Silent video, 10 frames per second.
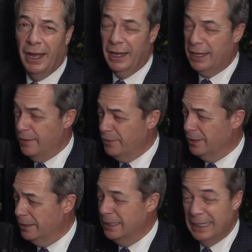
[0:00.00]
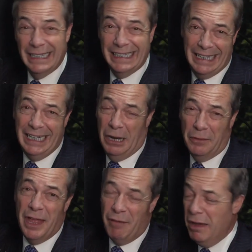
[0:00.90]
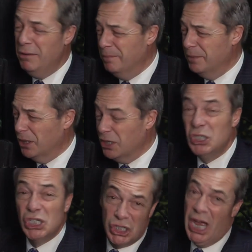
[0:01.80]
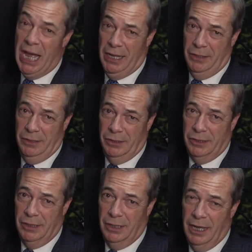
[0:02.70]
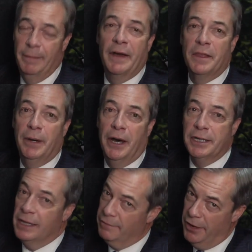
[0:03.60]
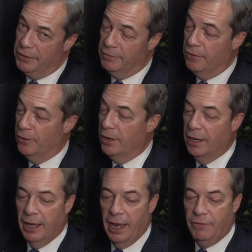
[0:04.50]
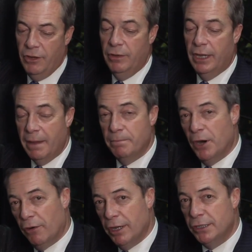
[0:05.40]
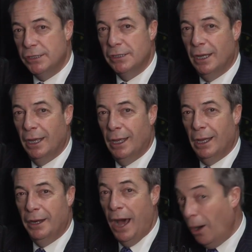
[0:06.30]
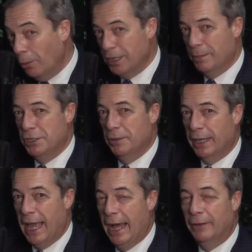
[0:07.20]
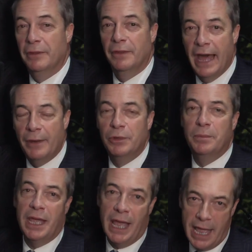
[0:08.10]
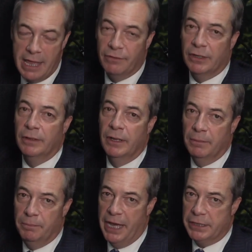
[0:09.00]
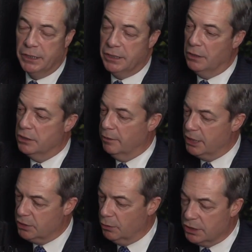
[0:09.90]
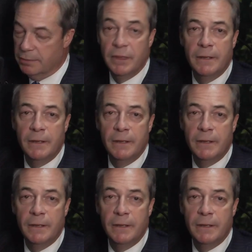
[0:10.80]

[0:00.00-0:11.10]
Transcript: given, their own concerns about the party they voted for, if you can keep Boris and hold him to account, that would be even better too. So I saw some